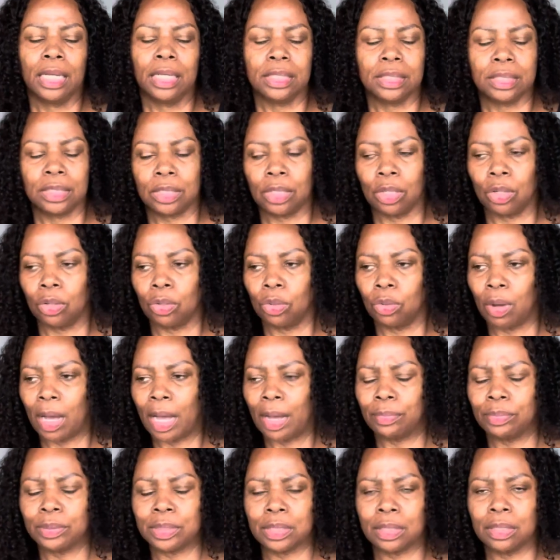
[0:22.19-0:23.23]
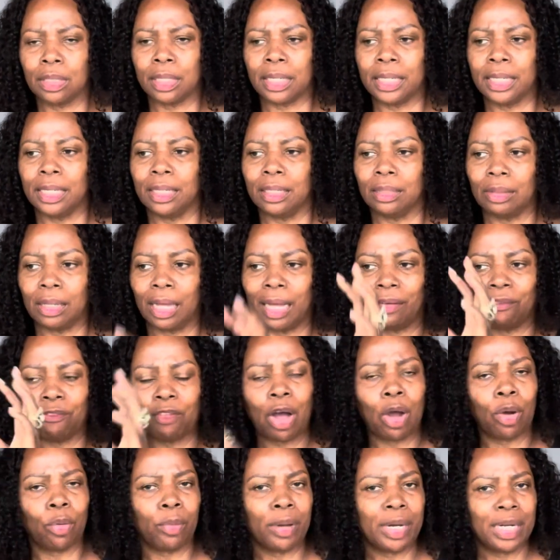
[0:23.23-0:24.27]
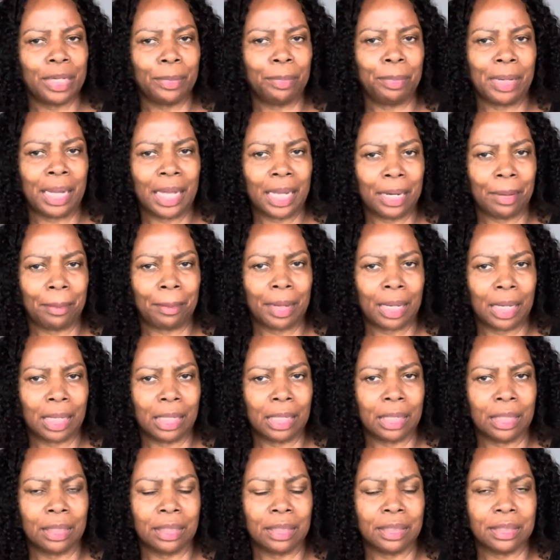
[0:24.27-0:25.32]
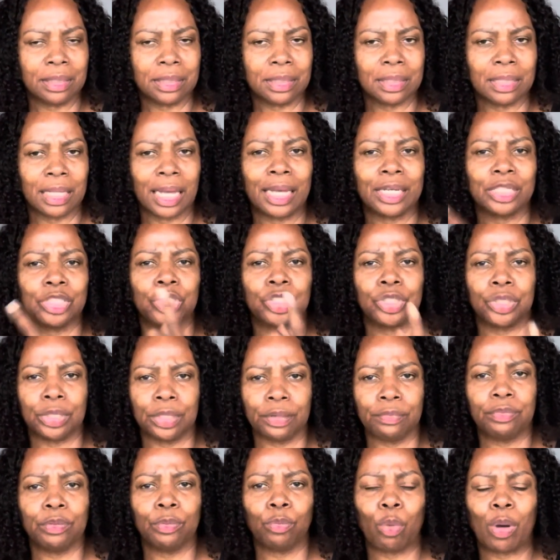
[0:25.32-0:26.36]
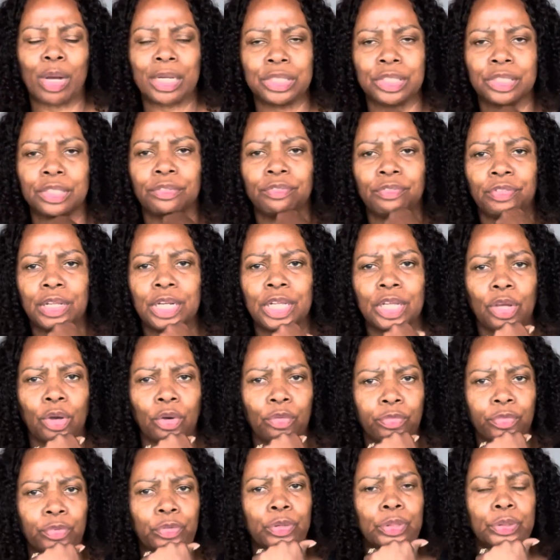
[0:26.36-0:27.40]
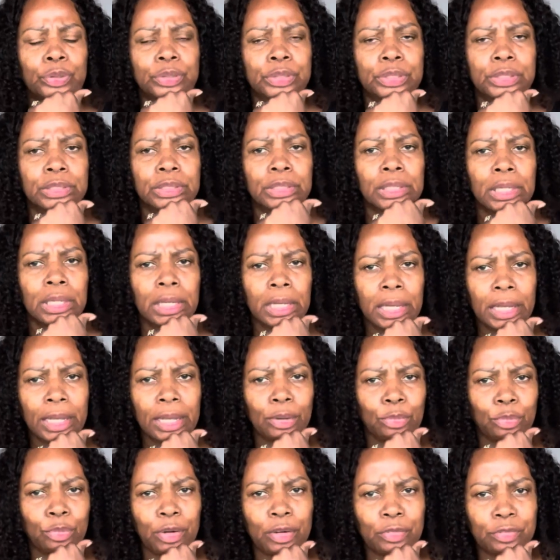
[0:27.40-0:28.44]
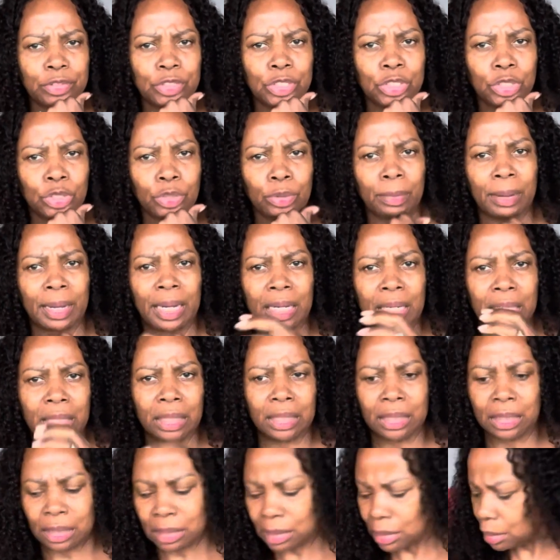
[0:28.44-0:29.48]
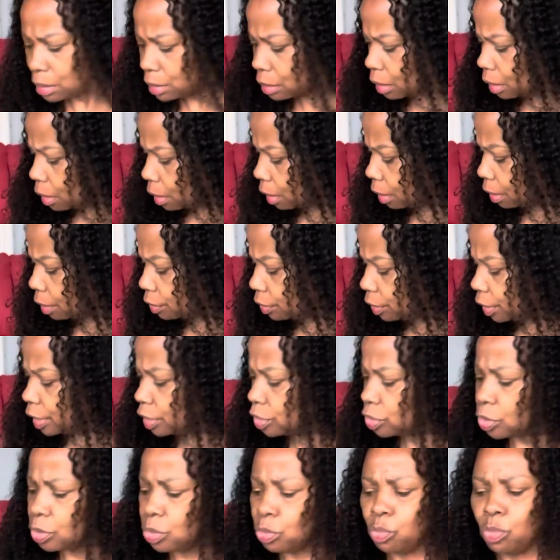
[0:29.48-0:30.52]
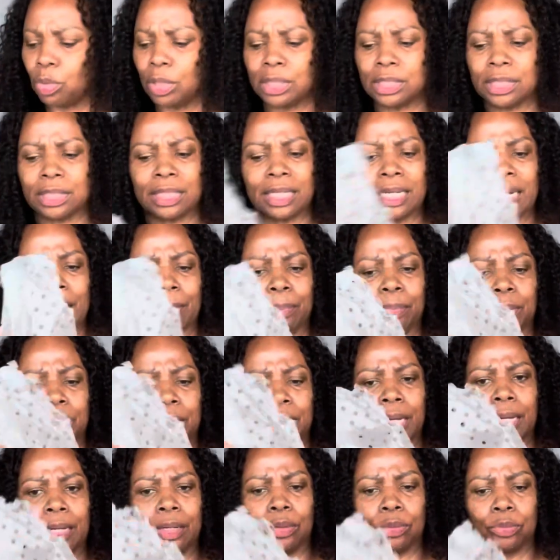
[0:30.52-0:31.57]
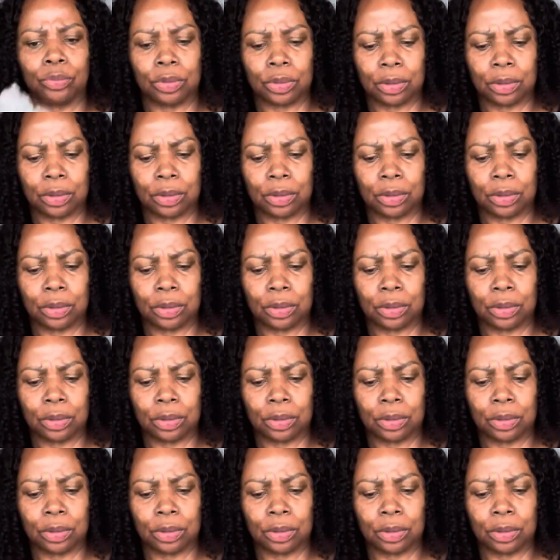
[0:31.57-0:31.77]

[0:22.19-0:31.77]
So I was looking, I've already planted my onions. I should have watched the video first in reference to my onions. These are the ones that I put out.